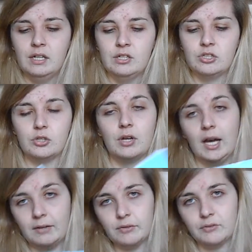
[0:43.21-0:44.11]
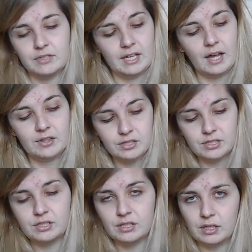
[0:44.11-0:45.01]
So you have obviously
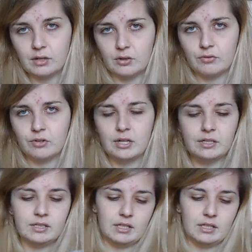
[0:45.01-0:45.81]
Heathers on the front,